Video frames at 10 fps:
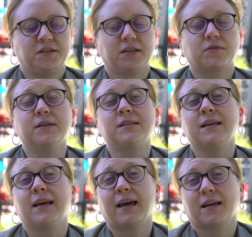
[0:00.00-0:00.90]

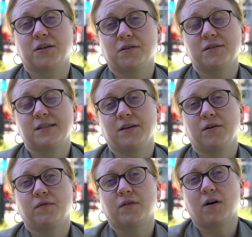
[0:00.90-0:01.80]
decreasing accuracy
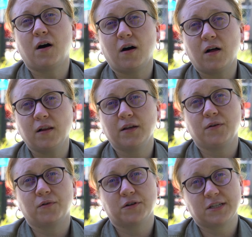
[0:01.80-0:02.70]
overall
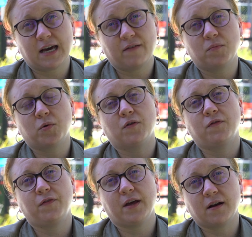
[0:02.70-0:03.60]
in order to have a more
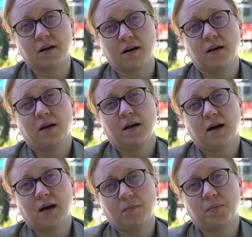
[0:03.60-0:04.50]
fair
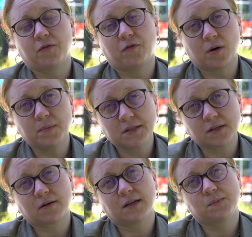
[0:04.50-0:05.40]
performance
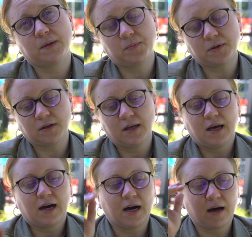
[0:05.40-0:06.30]
across people,
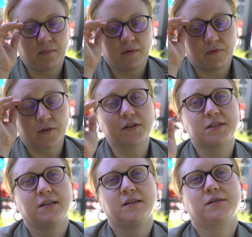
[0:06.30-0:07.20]

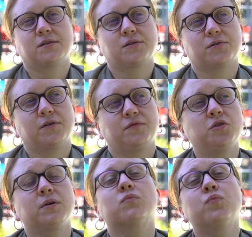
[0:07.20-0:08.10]
versus sort of
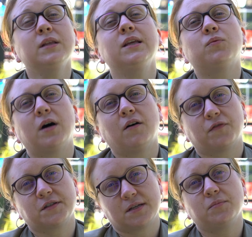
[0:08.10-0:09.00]
doing really well
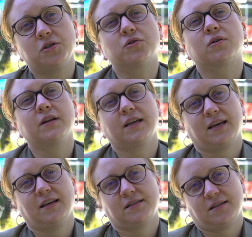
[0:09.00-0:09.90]
for some majority
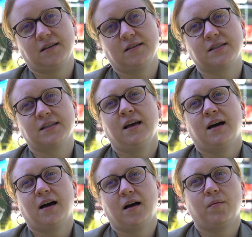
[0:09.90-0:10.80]
cases,
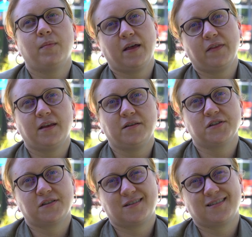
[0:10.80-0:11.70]
and then
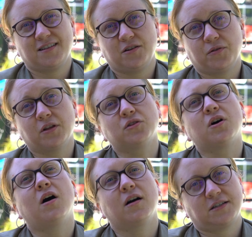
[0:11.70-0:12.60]
just, the
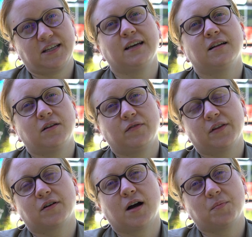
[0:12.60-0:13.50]
long tail of
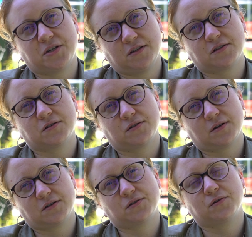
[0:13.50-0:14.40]
other options
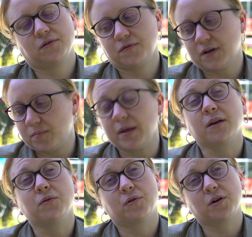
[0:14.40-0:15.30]
are sort of
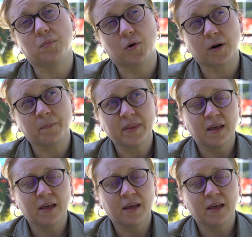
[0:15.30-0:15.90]
ignored more.